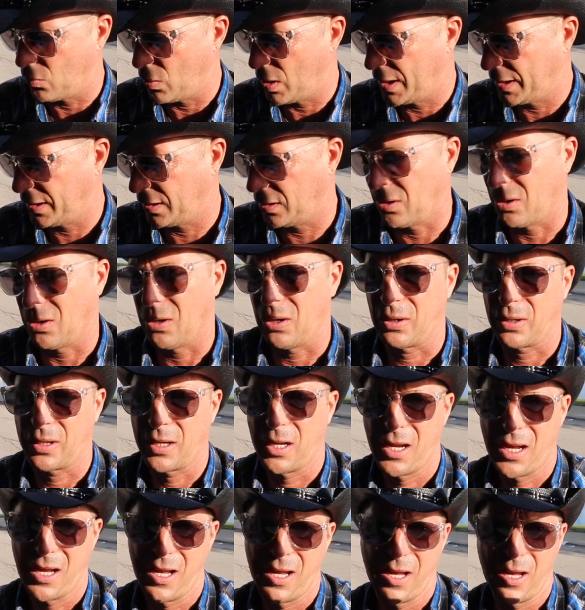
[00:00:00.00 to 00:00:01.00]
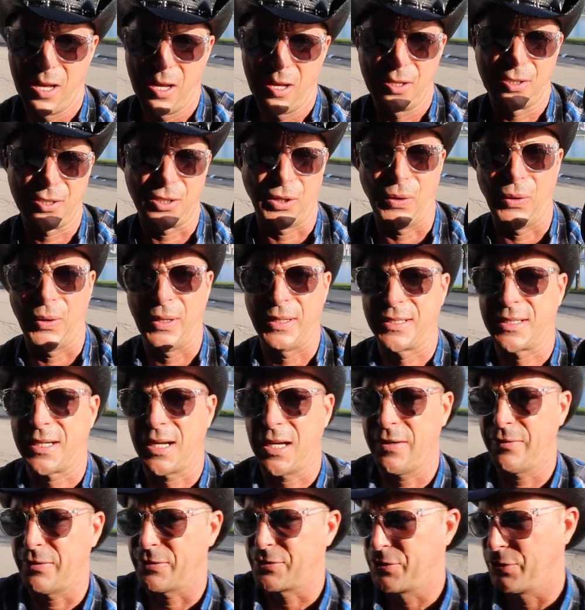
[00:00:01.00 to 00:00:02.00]
Winegard. So it's
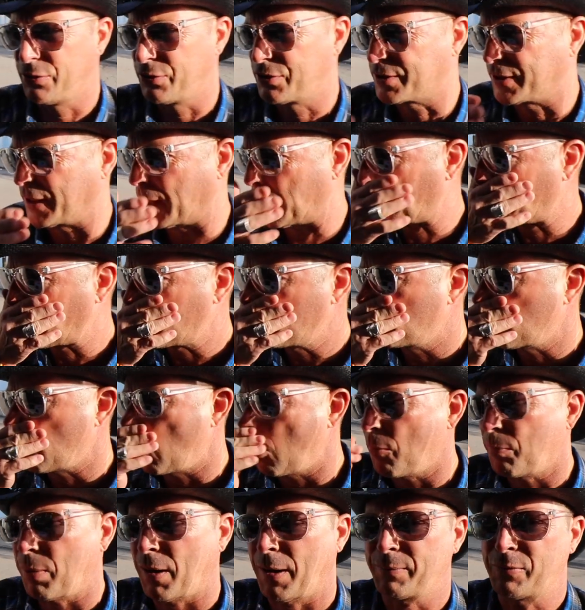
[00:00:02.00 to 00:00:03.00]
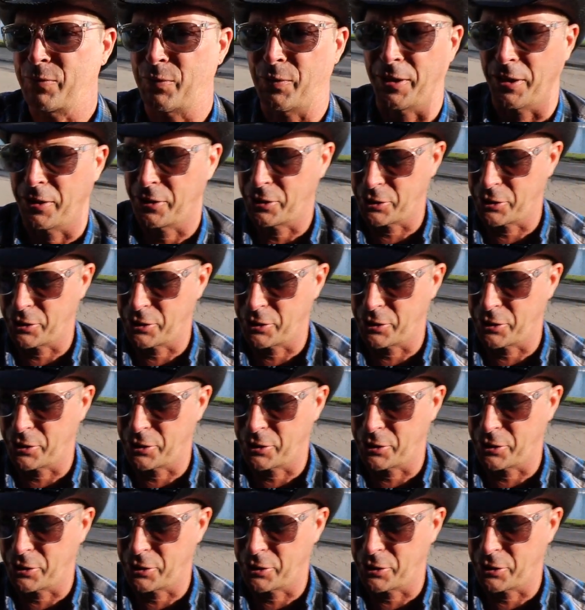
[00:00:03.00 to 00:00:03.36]
kind of a two-step. I hope I'm doing a